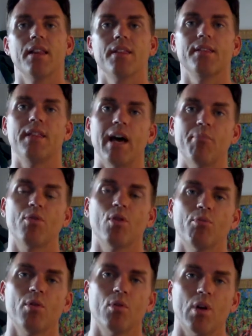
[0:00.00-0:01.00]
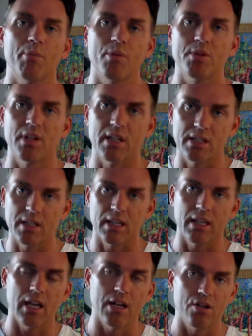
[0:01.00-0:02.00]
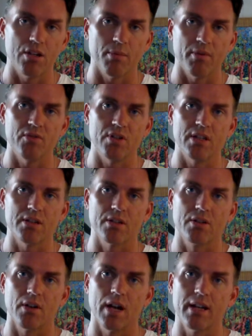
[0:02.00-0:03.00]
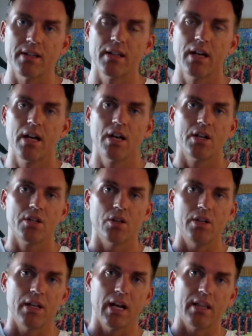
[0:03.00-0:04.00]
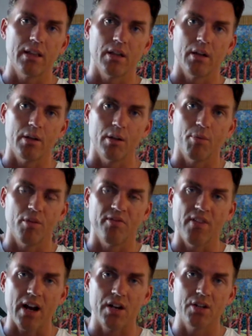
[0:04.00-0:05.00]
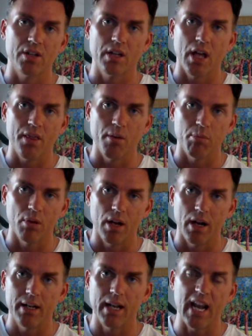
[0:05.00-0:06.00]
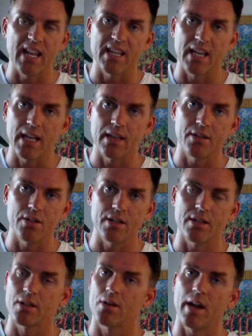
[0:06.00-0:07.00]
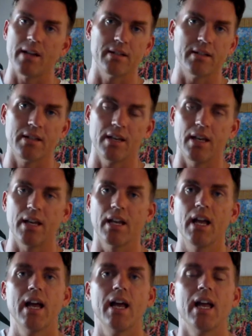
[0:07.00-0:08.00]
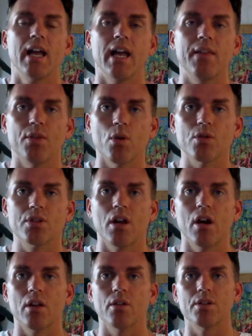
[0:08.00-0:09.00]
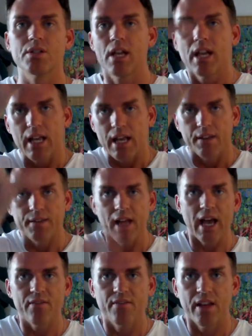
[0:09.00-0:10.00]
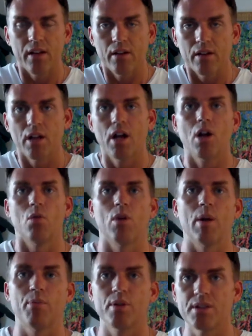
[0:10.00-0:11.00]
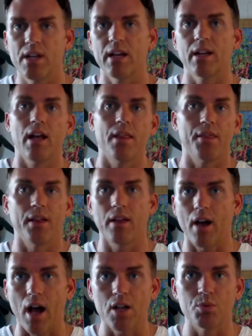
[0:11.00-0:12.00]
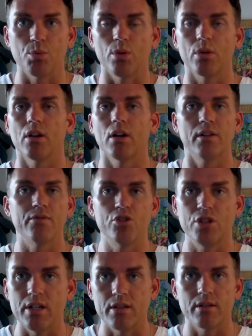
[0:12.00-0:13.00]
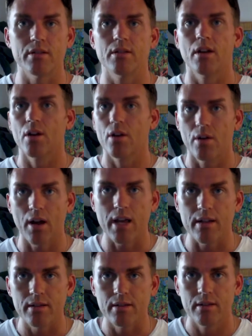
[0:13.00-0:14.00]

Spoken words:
That purple represents the kingship of Jesus Christ. So you got the perfection, the blood, and Jesus Christ as King. And those colors and that veil represent the gospel of Jesus Christ.